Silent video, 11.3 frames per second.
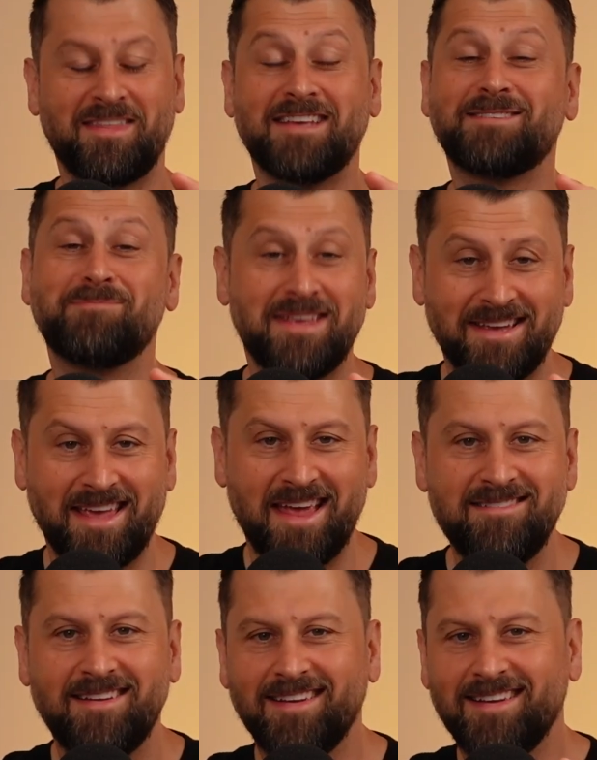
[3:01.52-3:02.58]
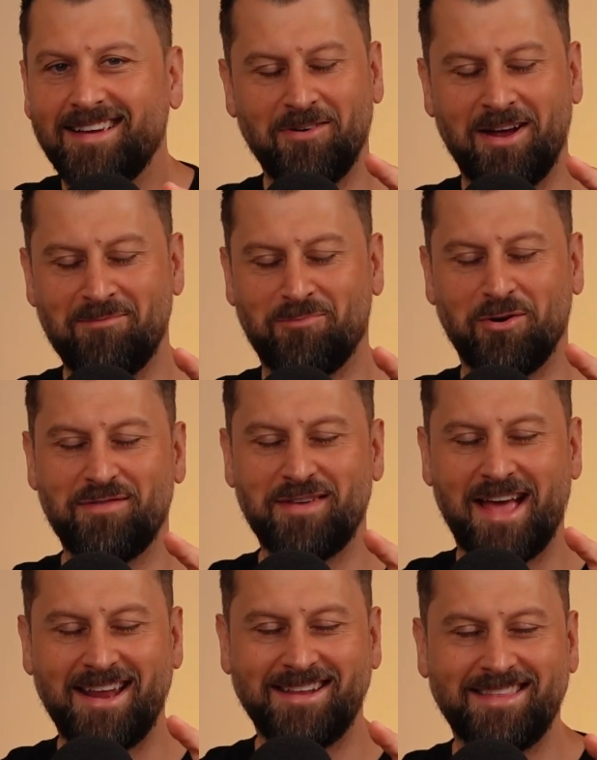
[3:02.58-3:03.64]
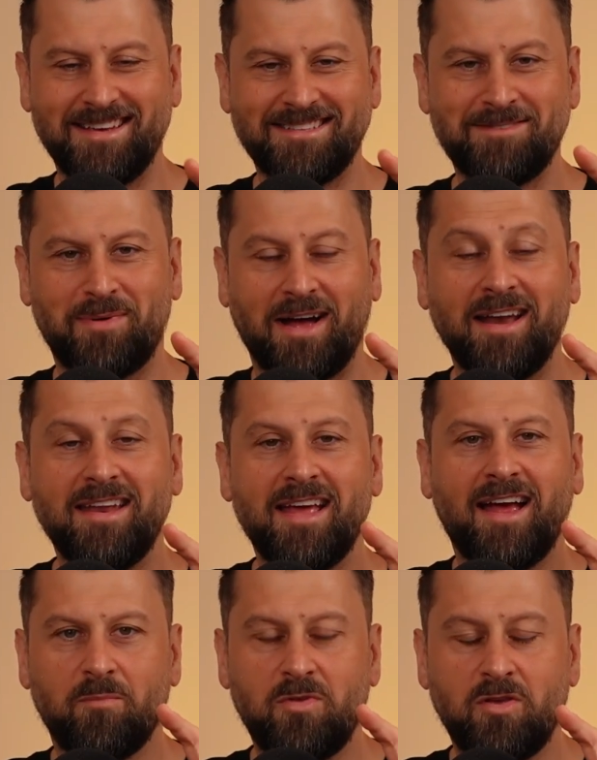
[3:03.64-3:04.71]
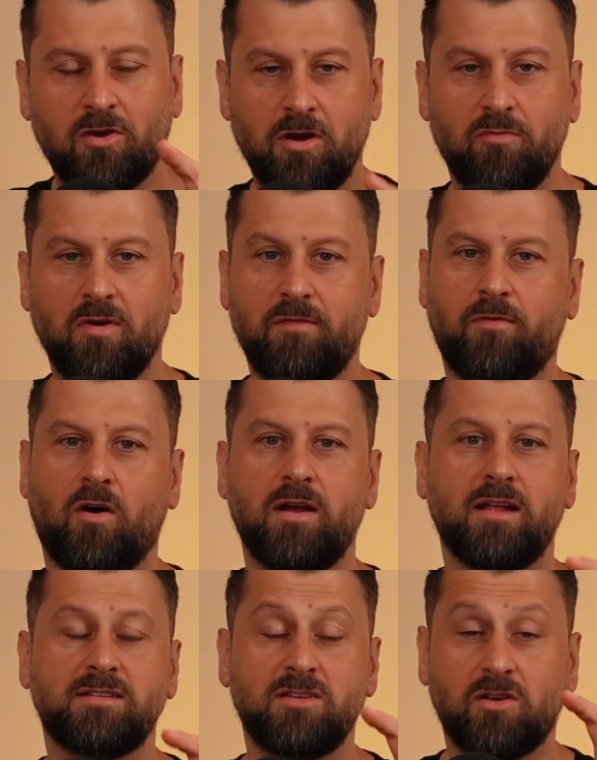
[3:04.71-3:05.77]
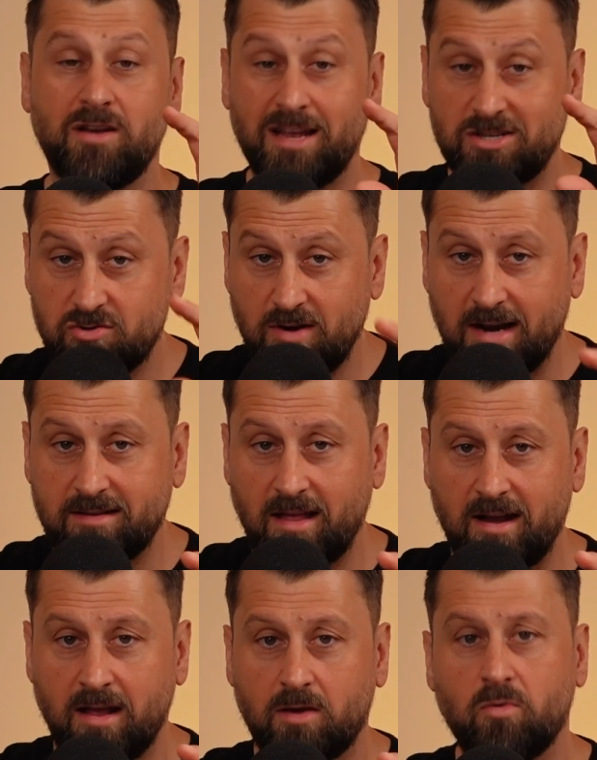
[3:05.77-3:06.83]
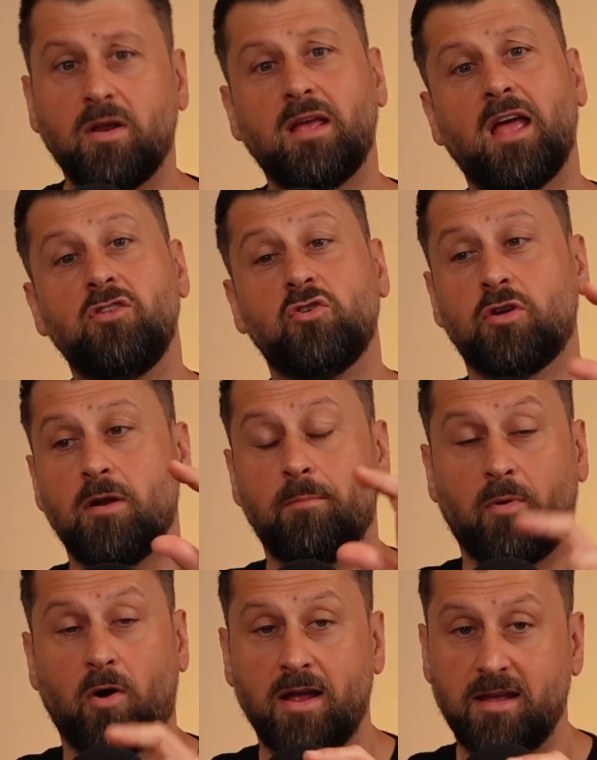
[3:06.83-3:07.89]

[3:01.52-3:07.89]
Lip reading: There's me again. We're abbreviating things, but you're going to refinance. You're going to extract that equity and you're going to buy